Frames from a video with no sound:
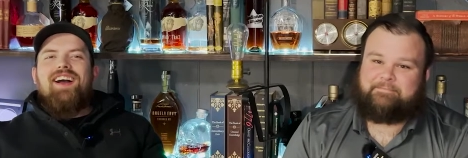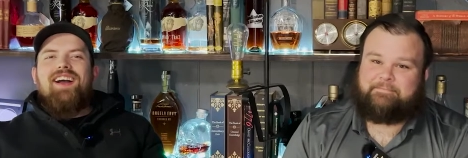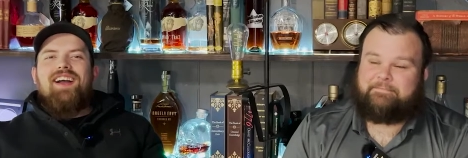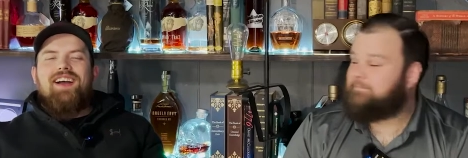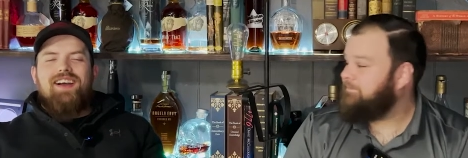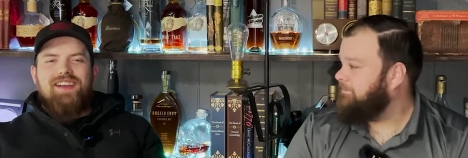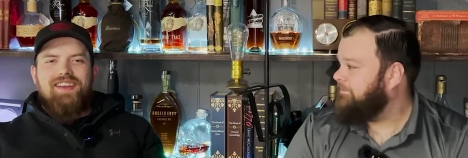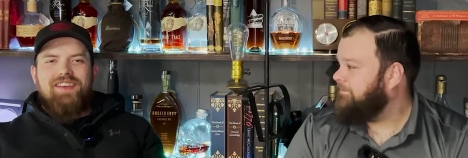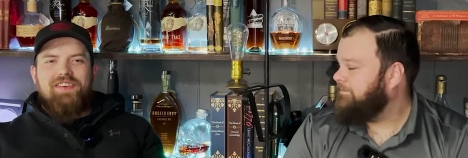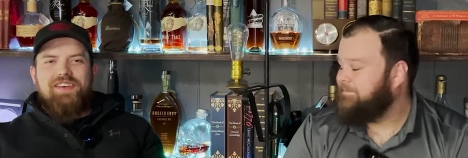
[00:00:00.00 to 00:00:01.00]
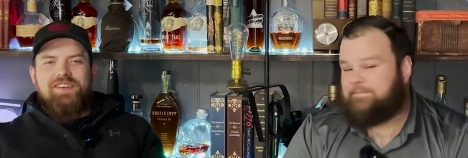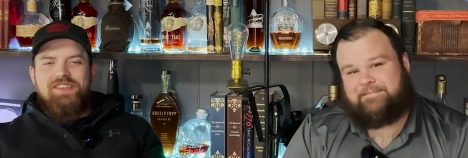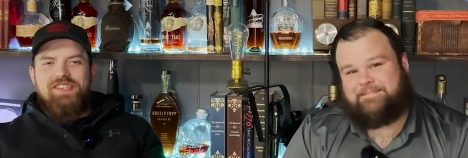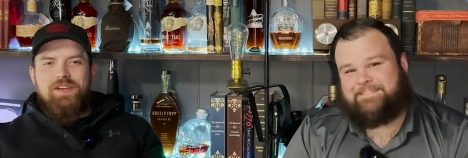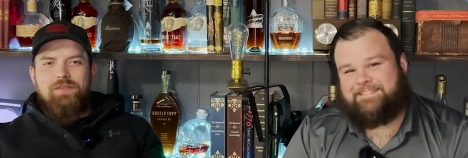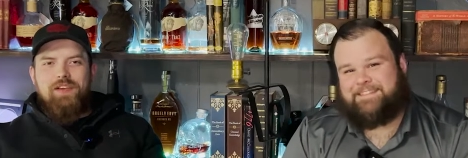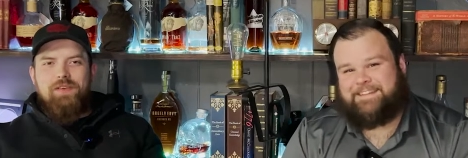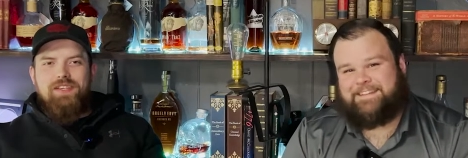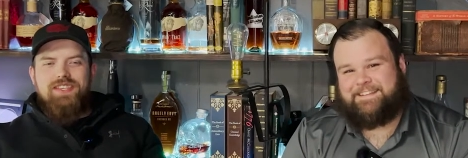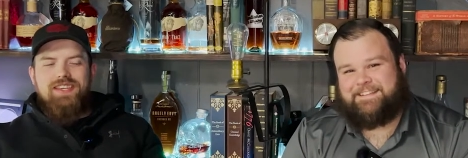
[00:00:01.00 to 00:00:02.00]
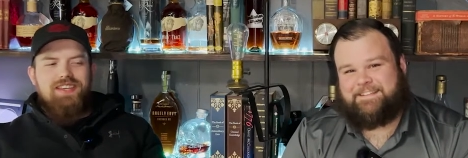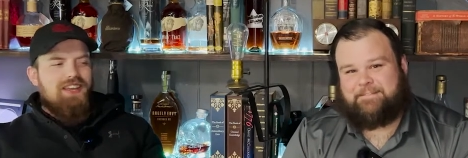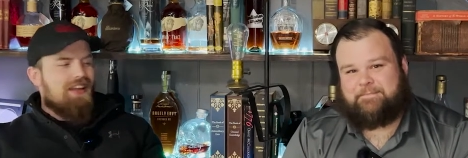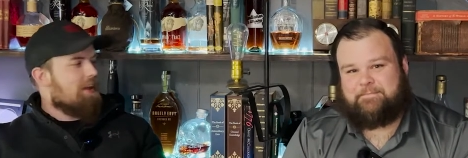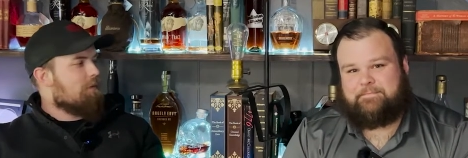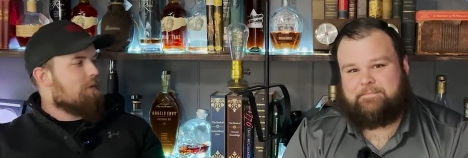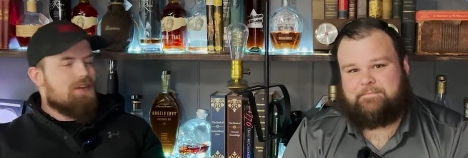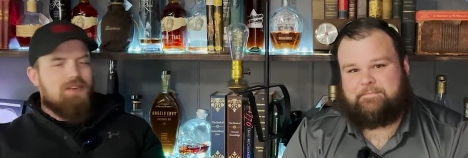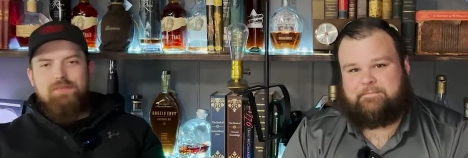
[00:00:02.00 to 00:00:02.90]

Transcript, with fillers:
Speaker 1: Hi, welcome to Gentlemen and Whiskey, and welcome